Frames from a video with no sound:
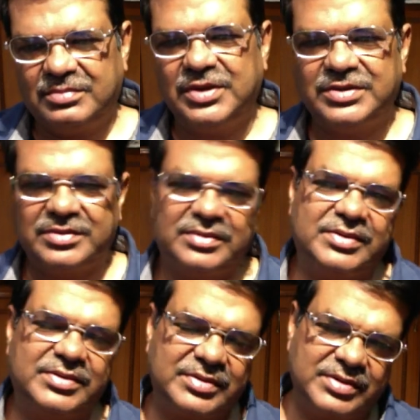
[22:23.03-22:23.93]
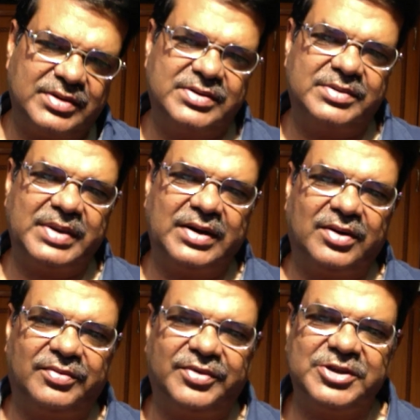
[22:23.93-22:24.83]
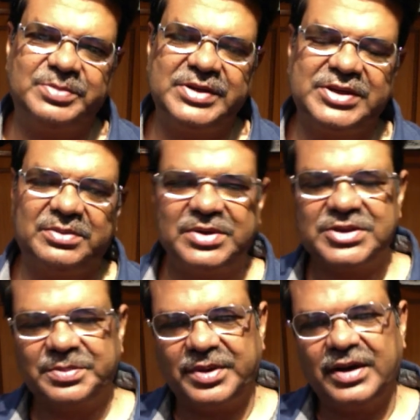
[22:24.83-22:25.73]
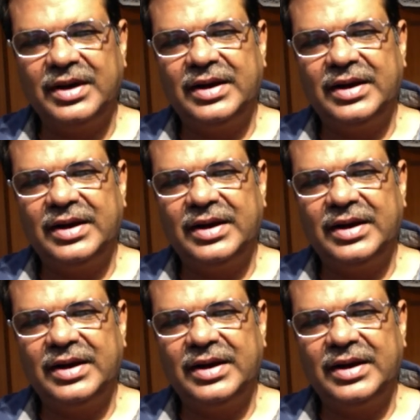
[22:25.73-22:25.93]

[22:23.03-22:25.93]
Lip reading: it's a matter of first basic principle